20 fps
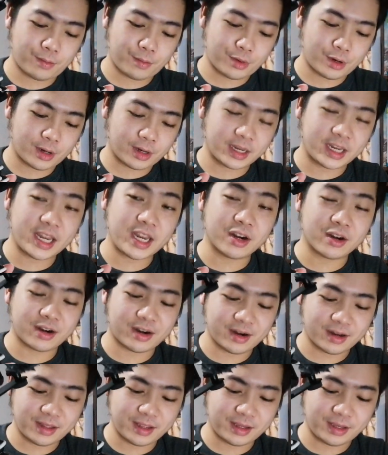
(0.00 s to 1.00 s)
Mga
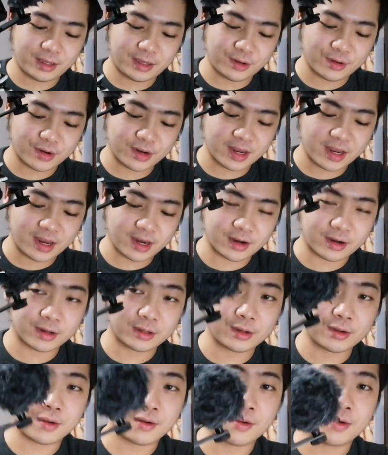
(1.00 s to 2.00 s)
gear. This is your gear,
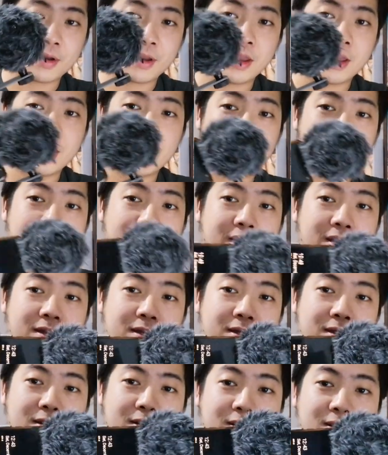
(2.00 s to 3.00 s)
so you
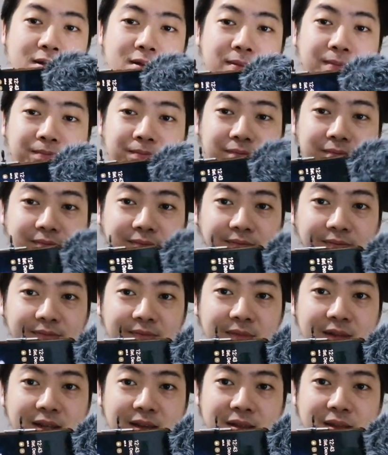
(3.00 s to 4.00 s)
can
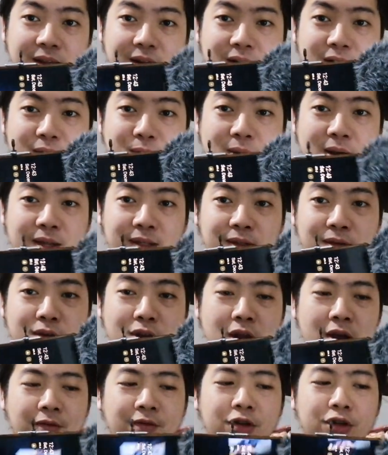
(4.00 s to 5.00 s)
there, di ba? So
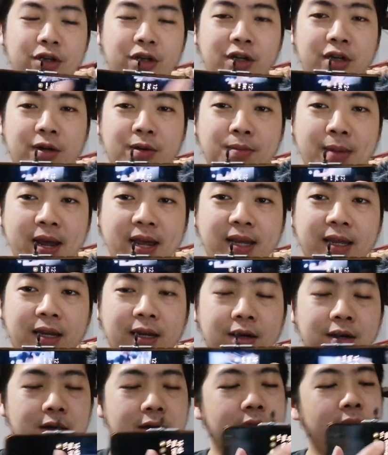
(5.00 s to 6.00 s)
you have your mic
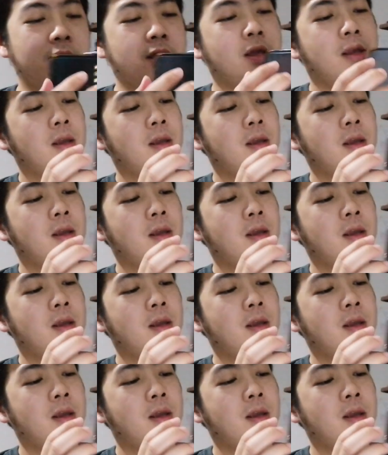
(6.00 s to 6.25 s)
here.